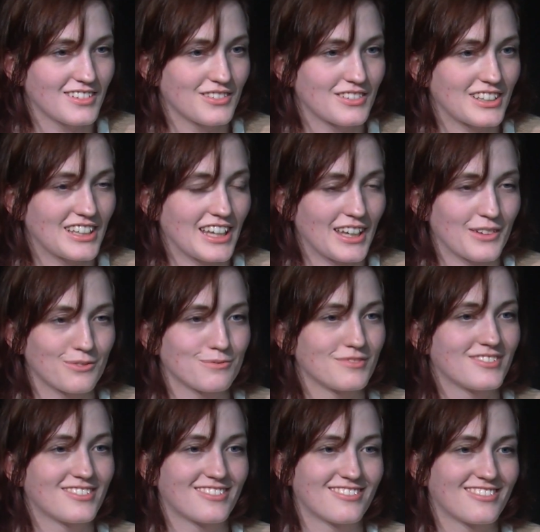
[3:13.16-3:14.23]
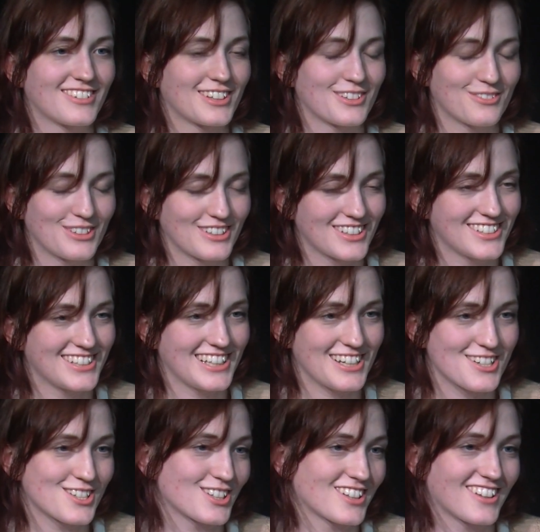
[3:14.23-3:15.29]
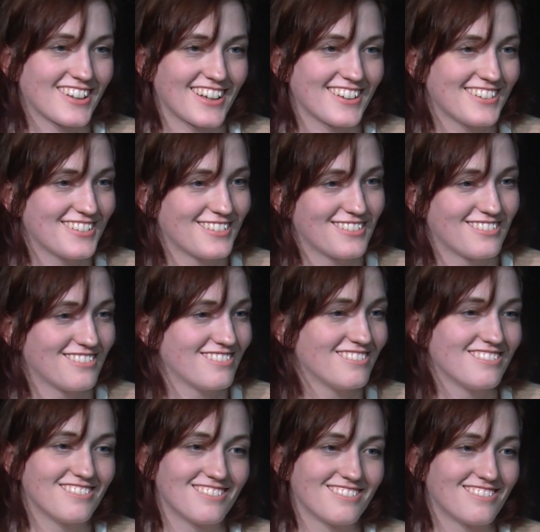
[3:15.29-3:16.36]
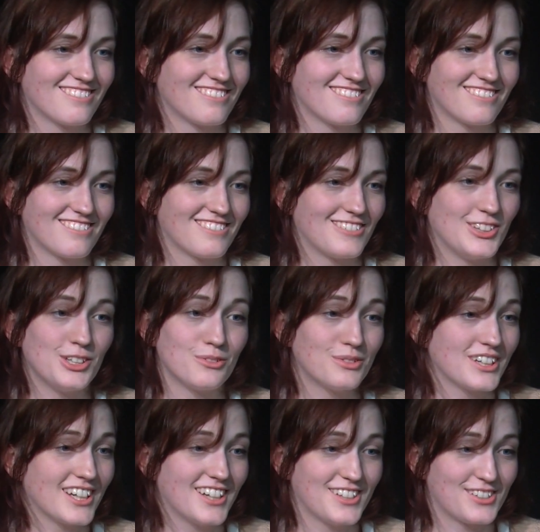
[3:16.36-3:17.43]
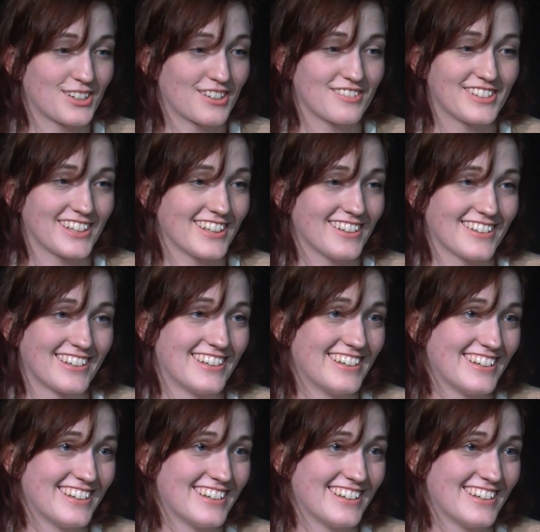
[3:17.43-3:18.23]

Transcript: it came to the realization that nobody deserves it.